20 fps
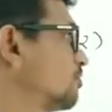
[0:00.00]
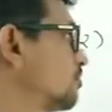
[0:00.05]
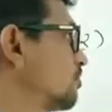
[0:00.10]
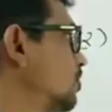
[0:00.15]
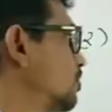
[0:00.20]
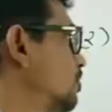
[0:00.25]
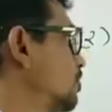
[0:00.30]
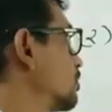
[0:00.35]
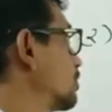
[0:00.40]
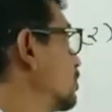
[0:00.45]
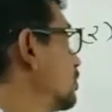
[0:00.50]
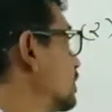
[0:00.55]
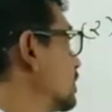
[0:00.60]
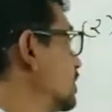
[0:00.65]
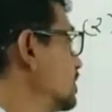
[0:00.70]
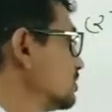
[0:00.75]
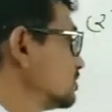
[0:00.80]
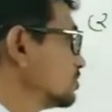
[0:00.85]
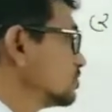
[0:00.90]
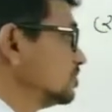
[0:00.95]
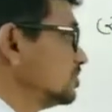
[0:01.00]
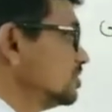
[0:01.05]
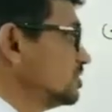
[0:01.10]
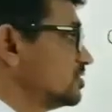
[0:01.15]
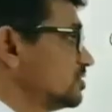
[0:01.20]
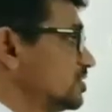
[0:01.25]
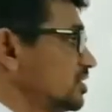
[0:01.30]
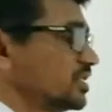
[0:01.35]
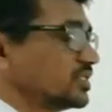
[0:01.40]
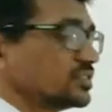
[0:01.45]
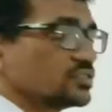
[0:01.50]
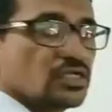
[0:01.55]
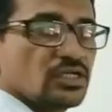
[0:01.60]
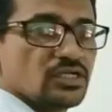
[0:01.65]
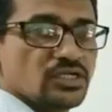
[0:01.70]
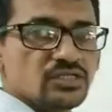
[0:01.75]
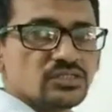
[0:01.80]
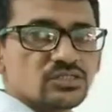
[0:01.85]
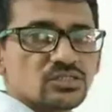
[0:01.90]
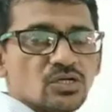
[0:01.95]
flow. Okay, so this reaction
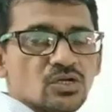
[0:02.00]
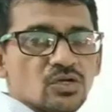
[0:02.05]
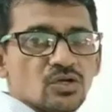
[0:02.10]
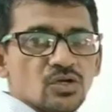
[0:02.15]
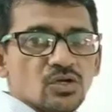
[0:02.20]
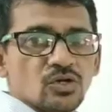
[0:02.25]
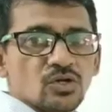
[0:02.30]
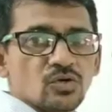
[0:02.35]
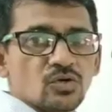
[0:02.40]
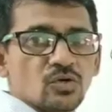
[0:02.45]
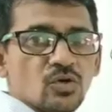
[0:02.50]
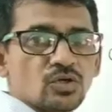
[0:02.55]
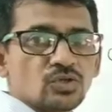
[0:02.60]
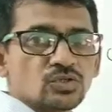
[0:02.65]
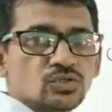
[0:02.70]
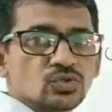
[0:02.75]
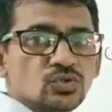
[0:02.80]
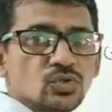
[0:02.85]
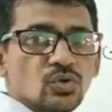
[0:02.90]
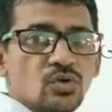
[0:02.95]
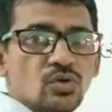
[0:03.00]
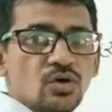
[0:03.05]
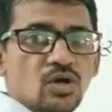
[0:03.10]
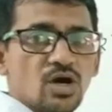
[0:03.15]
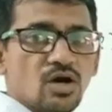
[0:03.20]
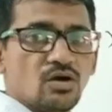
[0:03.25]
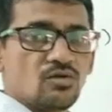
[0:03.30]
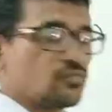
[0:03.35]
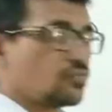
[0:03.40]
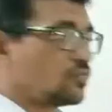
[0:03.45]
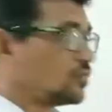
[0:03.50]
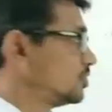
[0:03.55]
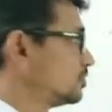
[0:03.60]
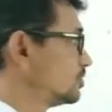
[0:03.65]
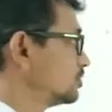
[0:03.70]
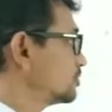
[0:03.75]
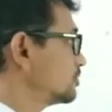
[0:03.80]
is not so harmful.